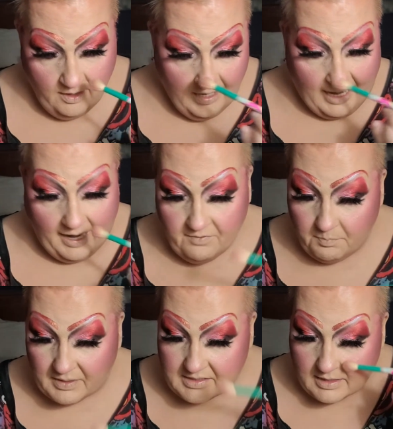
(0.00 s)
I haven't
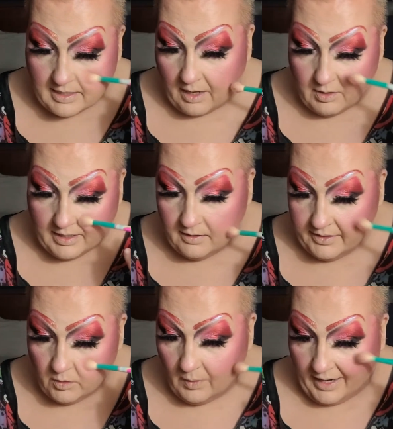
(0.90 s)
busted it out in a
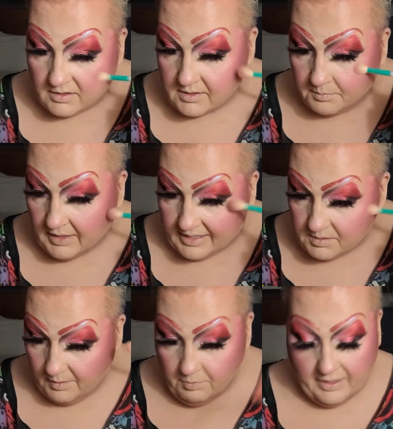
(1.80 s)
little while, so I'm glad to
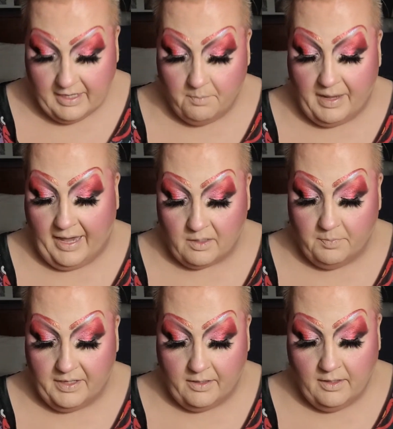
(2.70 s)
be bringing it back.
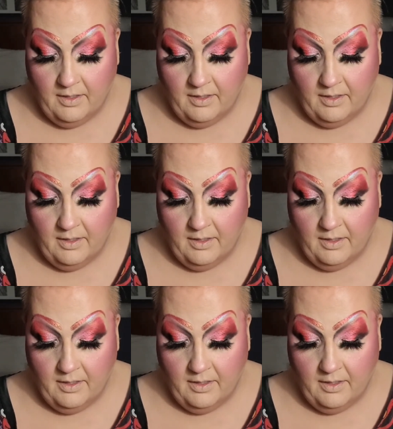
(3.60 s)
But